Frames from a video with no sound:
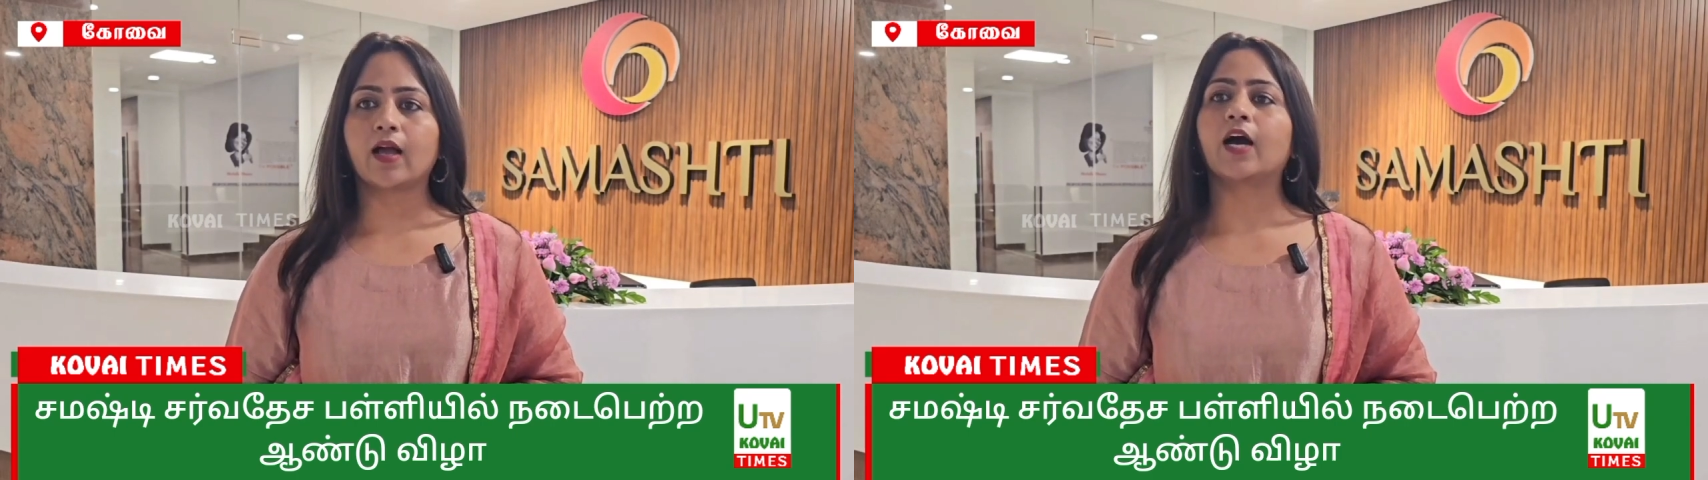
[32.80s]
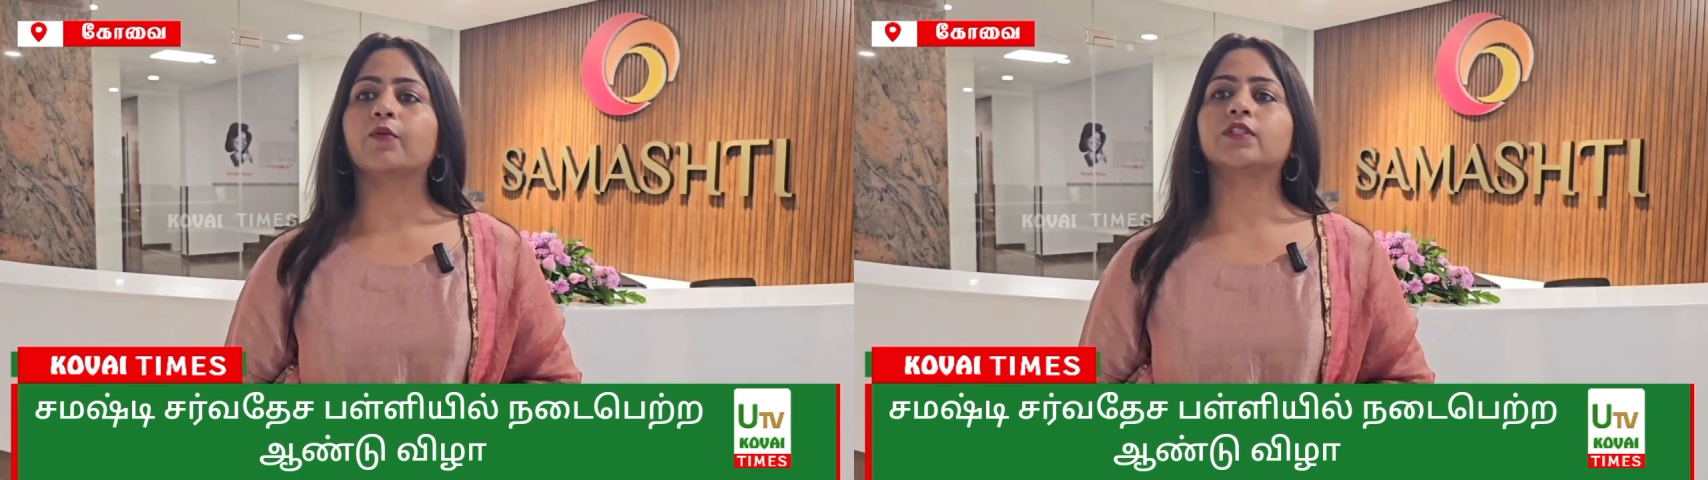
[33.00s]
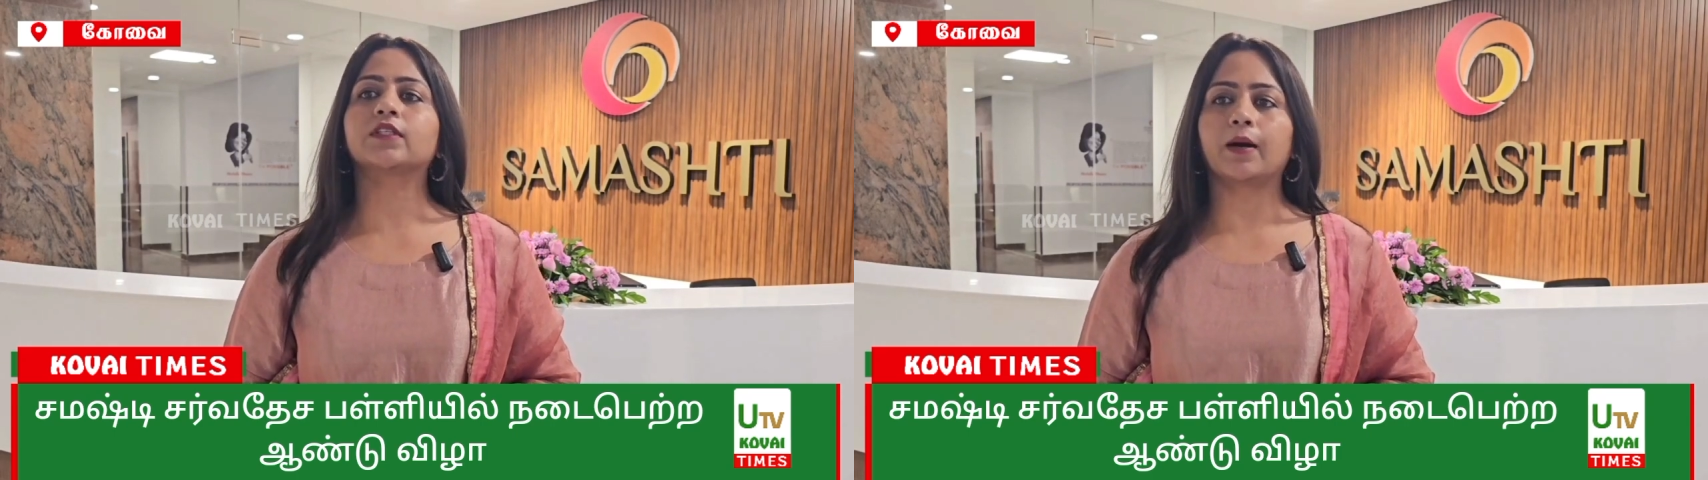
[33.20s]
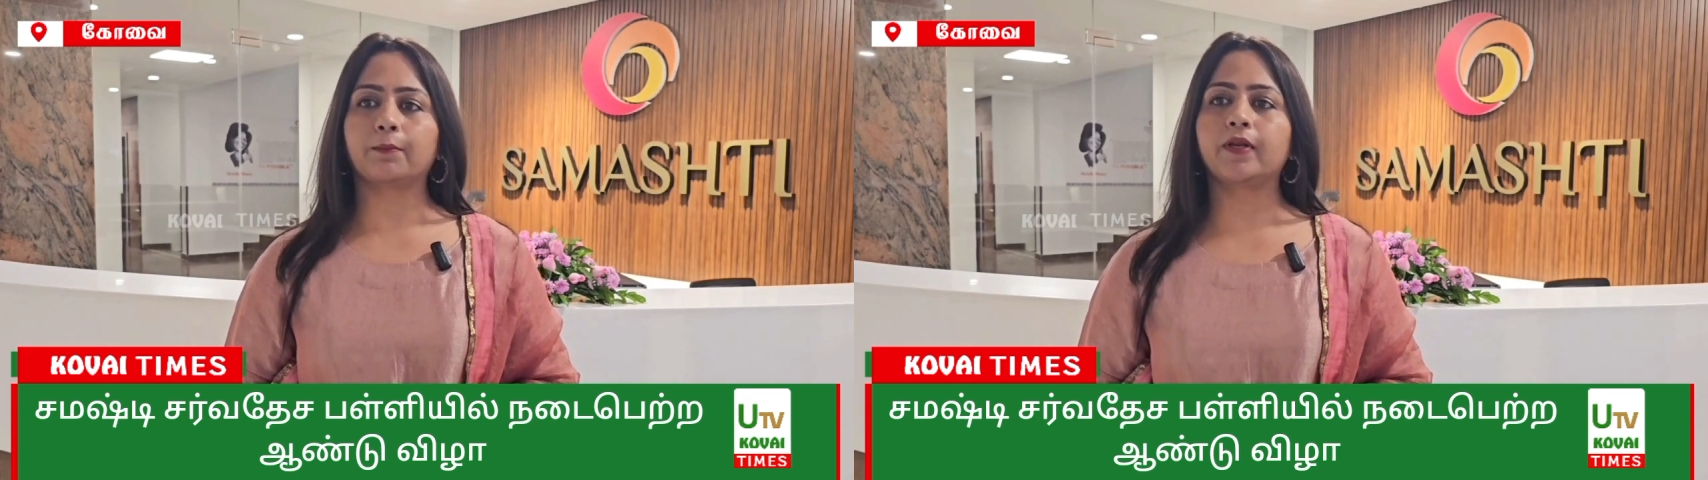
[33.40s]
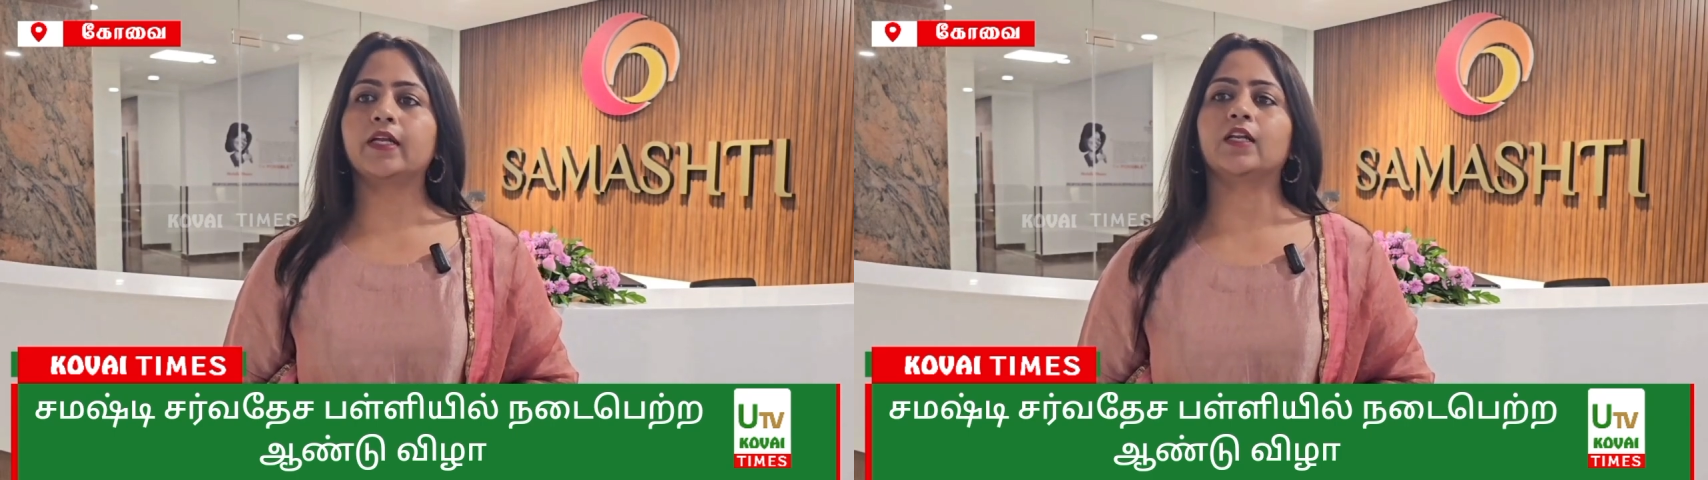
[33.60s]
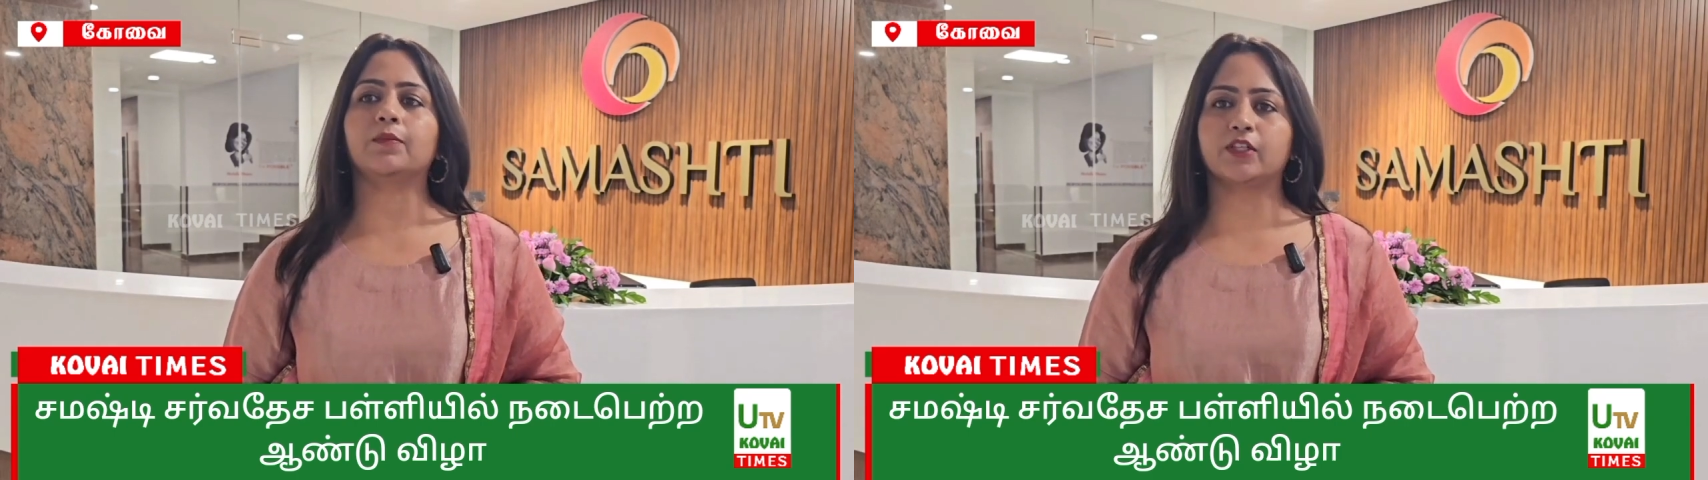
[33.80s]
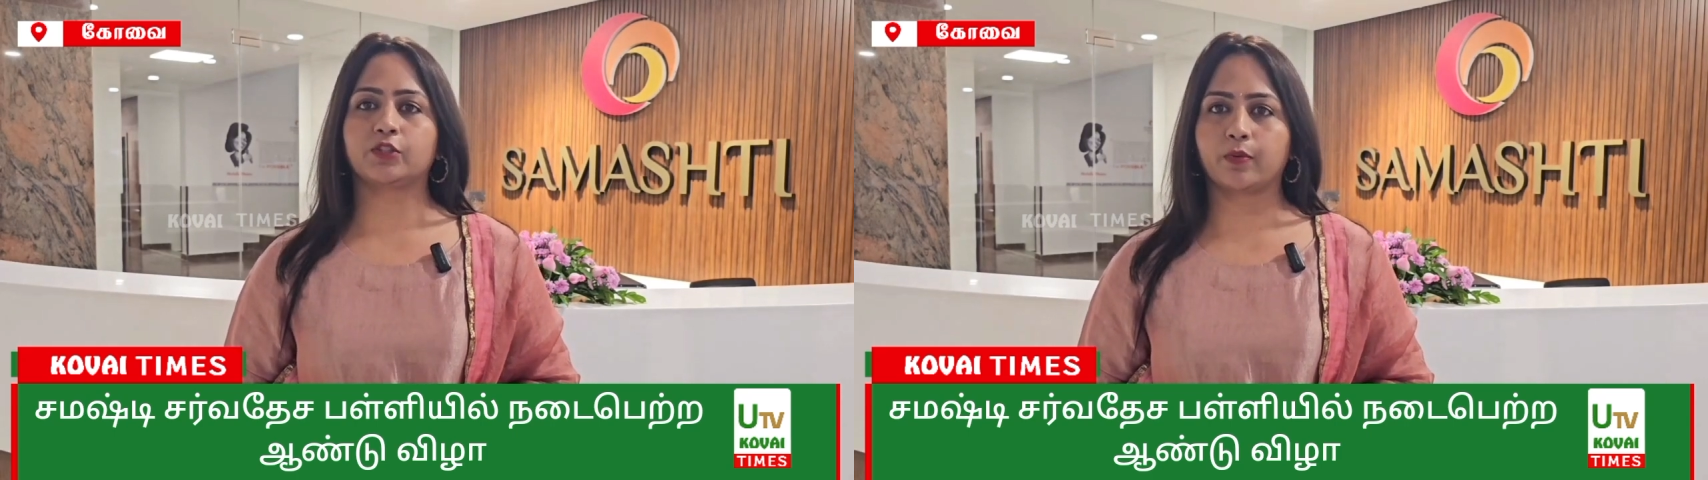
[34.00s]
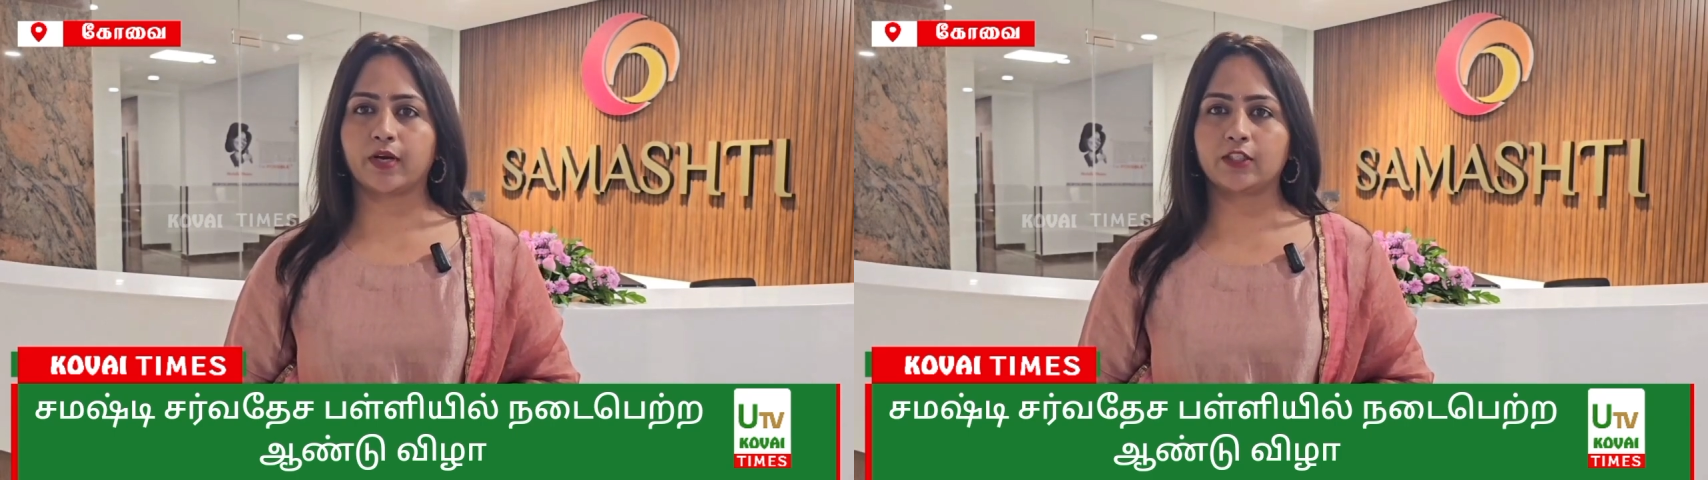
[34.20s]
I was completely
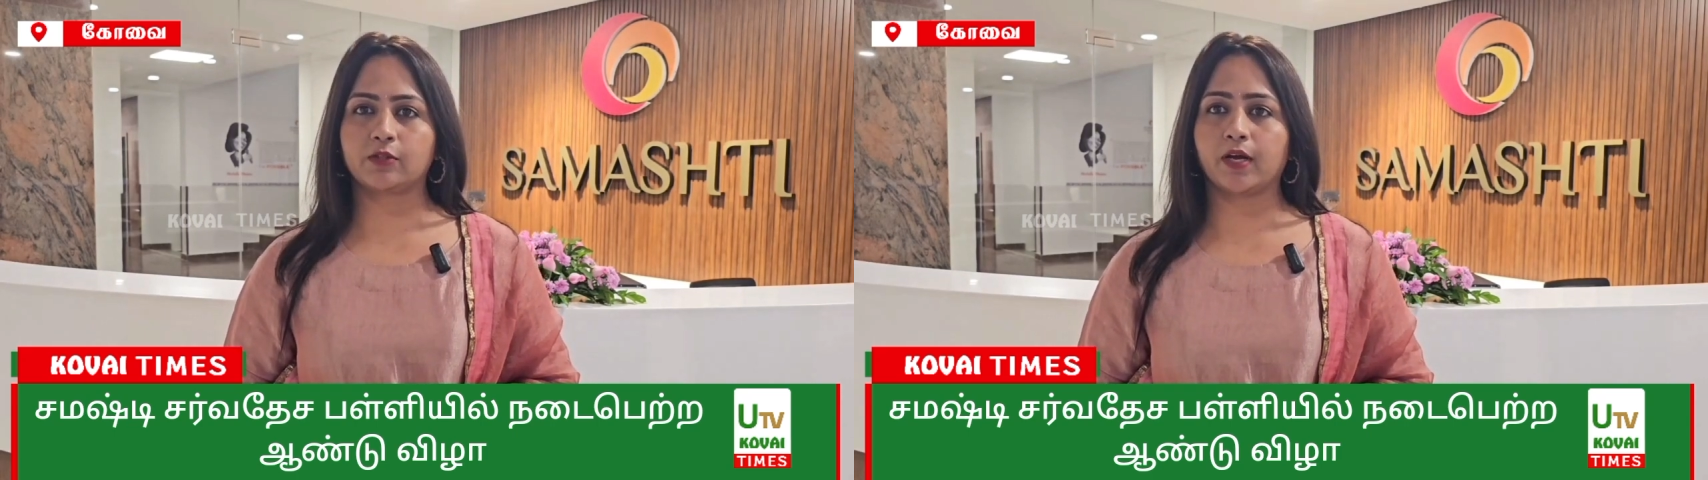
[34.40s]
mesmerized